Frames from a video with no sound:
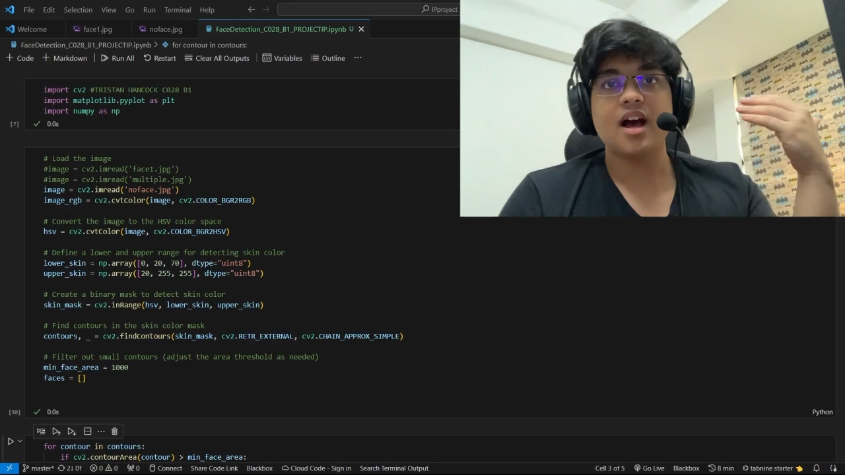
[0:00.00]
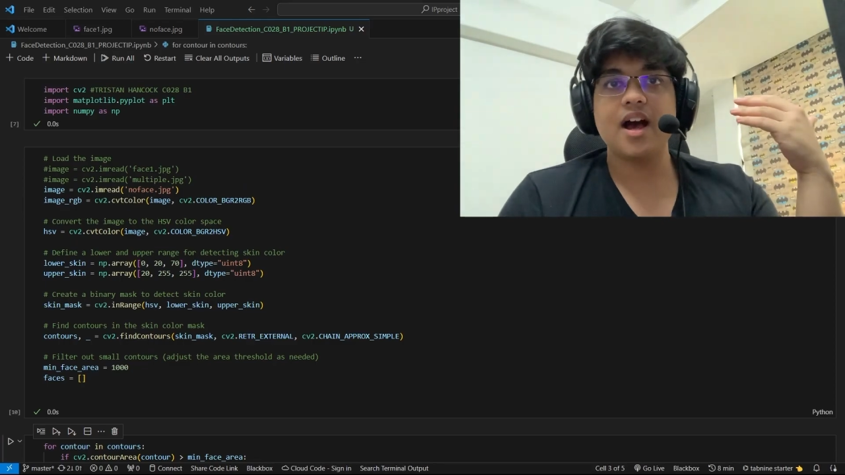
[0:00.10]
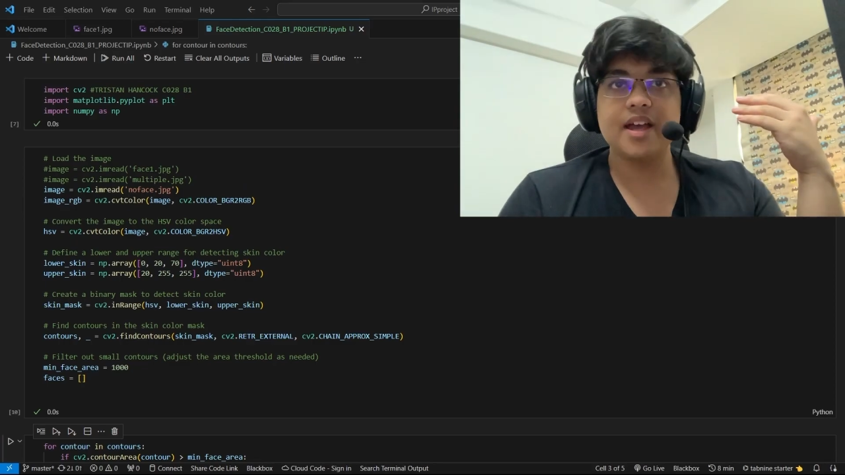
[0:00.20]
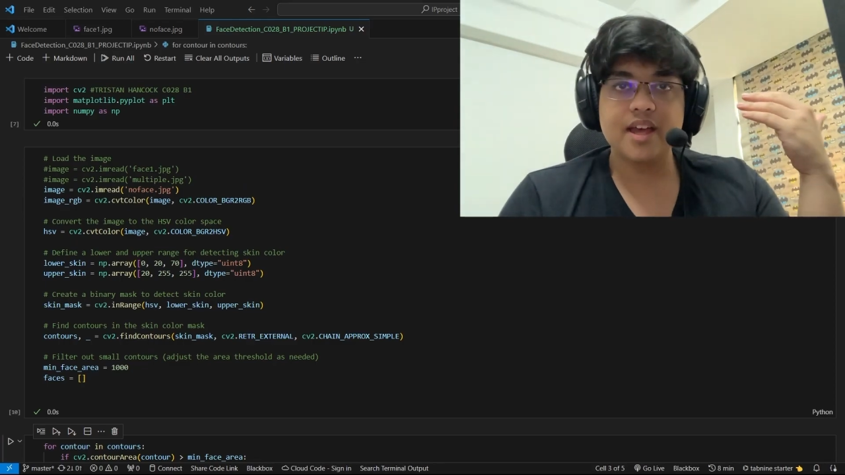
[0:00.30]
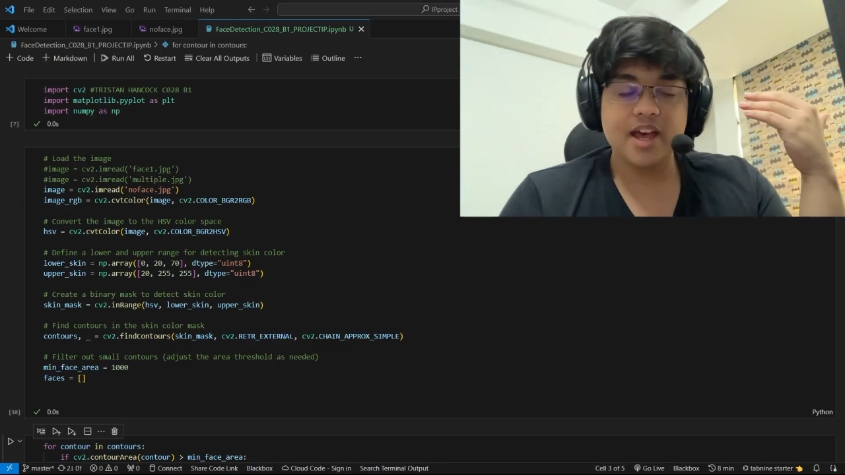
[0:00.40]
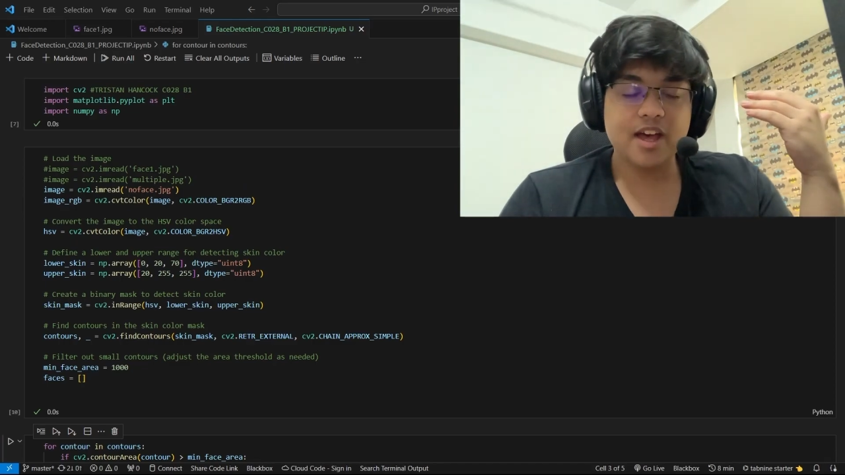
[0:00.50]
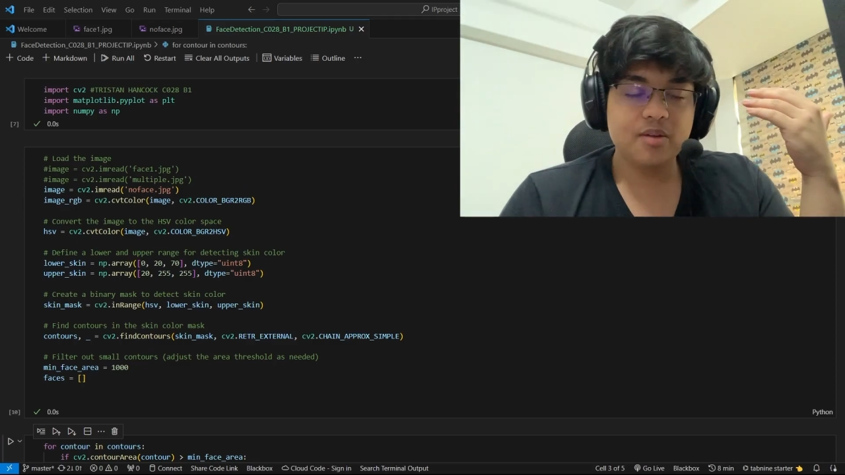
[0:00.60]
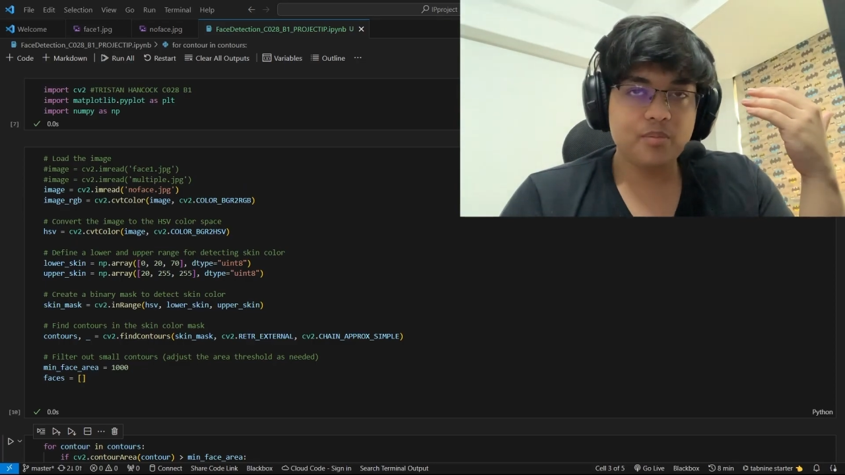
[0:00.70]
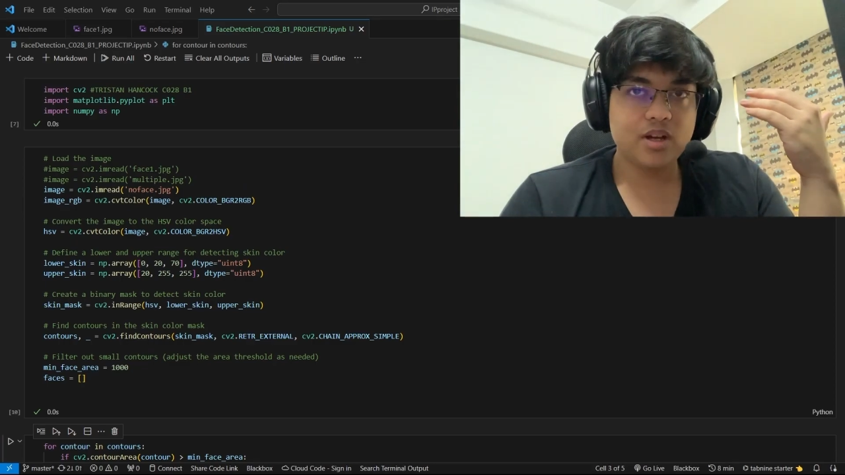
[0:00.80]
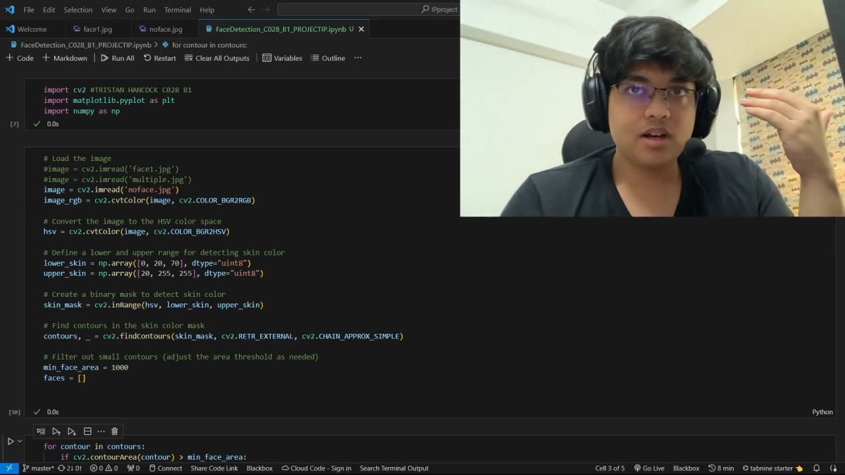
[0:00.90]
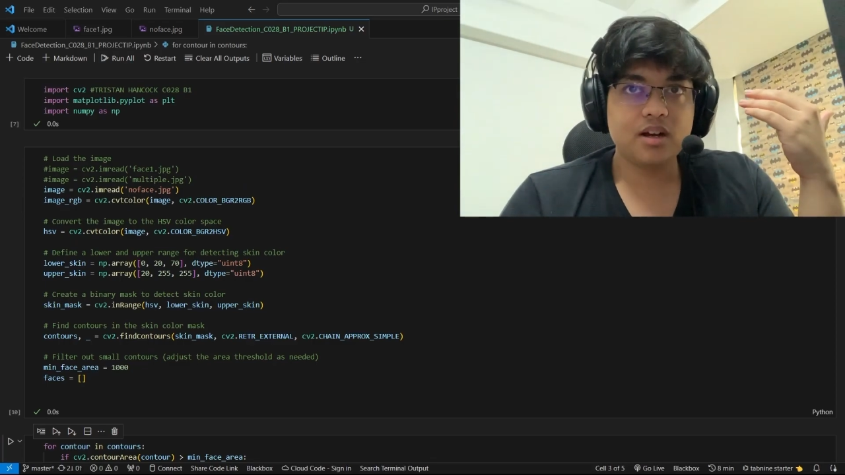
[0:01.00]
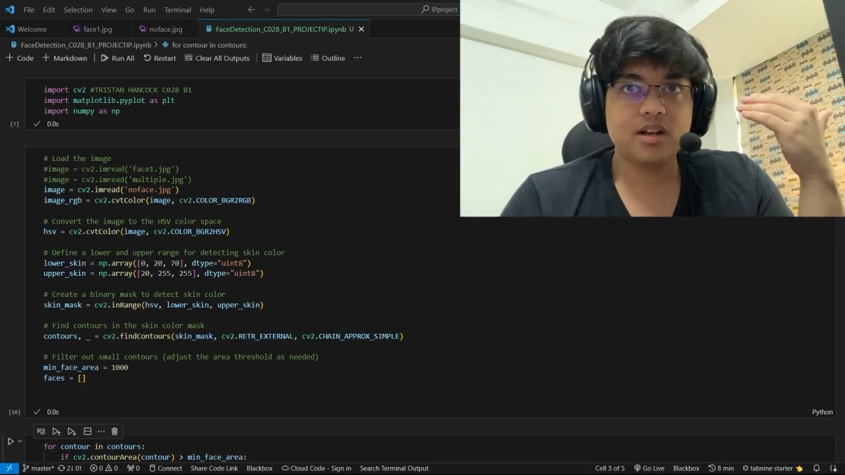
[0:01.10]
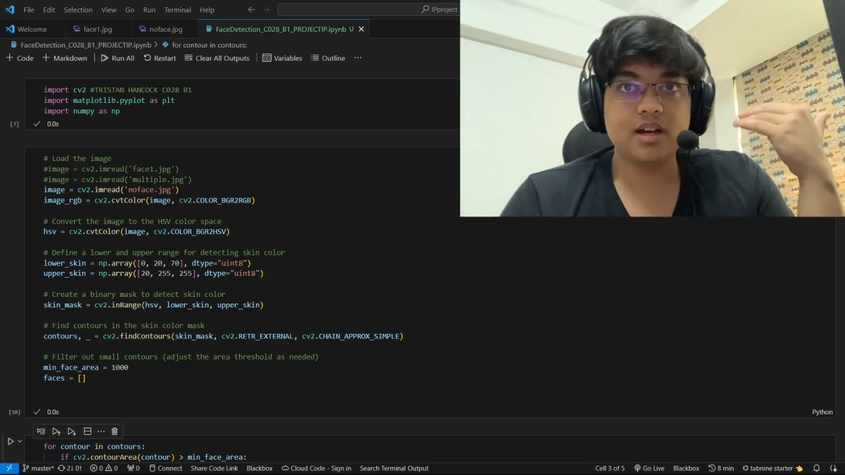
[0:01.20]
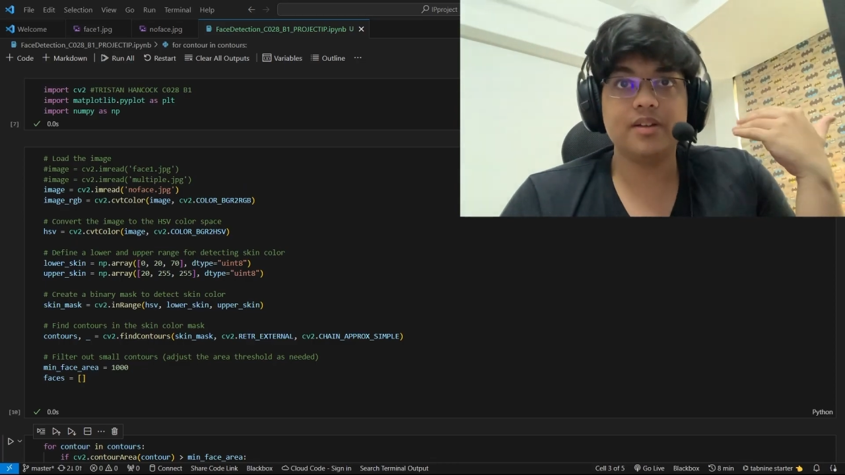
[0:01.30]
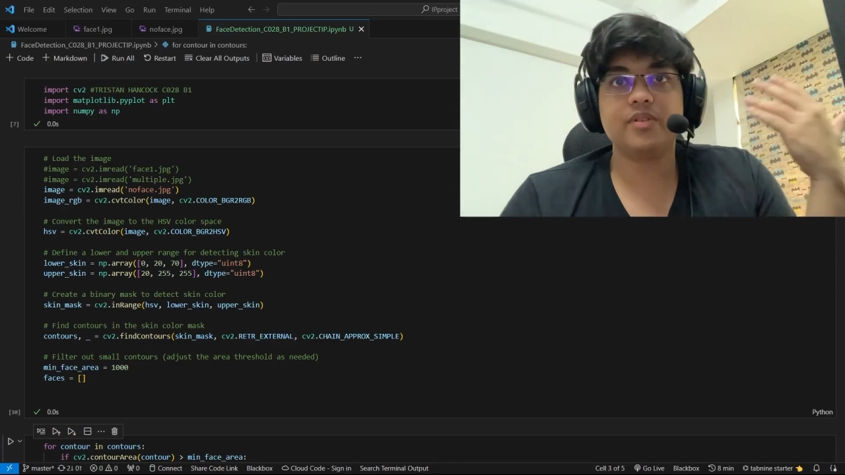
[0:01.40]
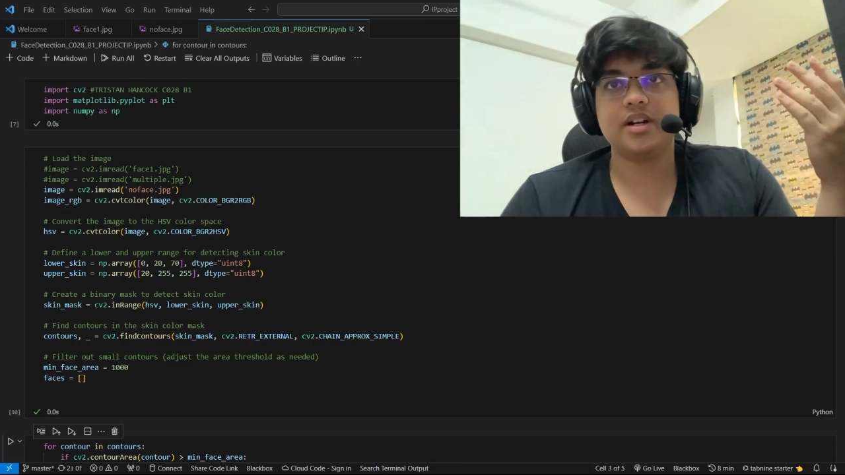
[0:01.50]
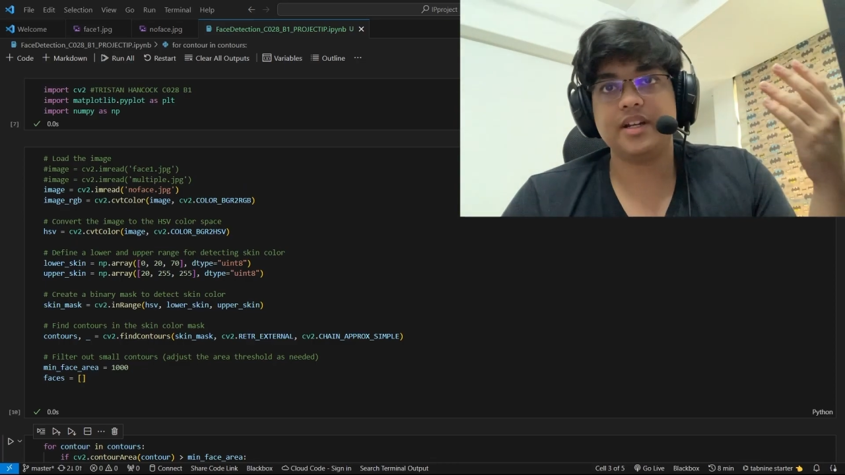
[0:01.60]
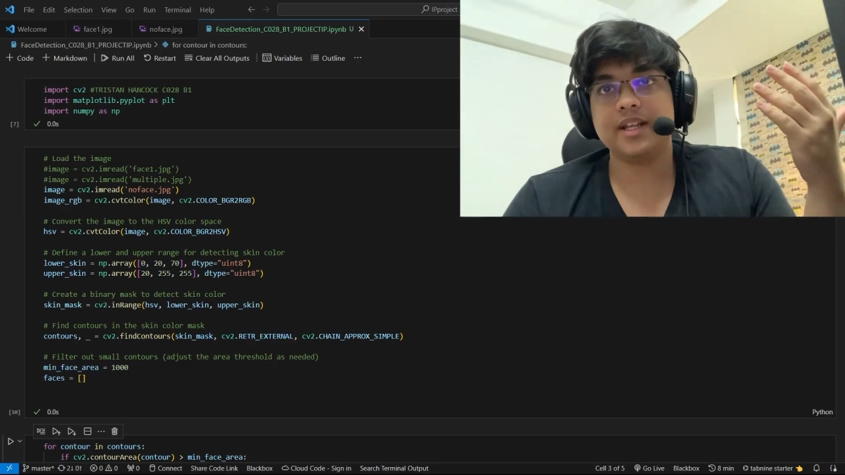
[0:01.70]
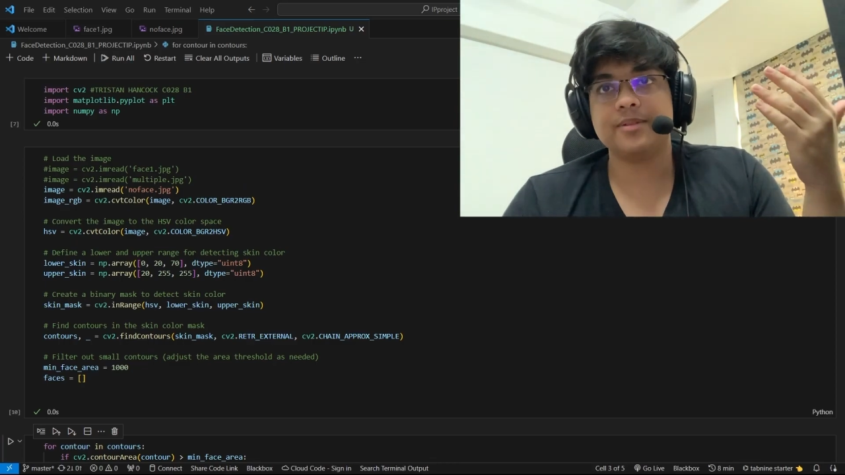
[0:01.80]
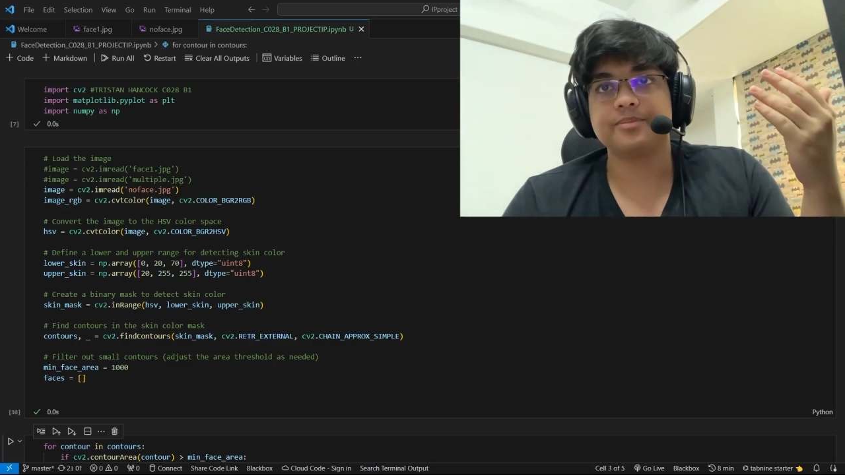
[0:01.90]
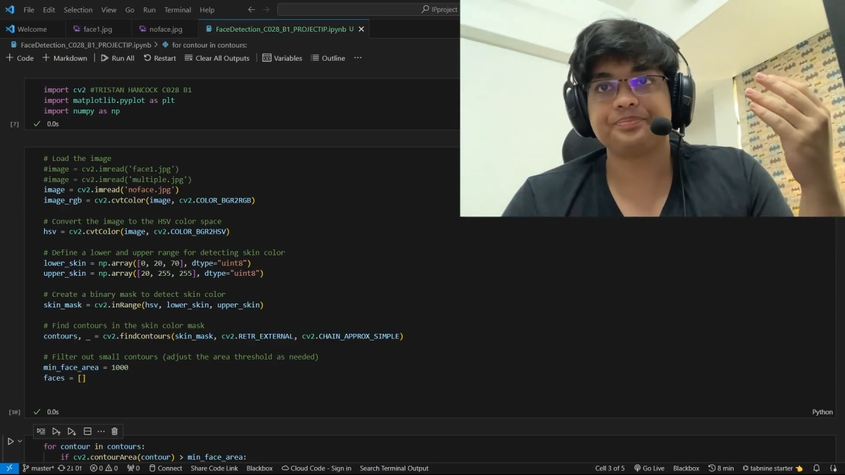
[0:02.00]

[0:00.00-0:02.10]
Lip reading: I am converting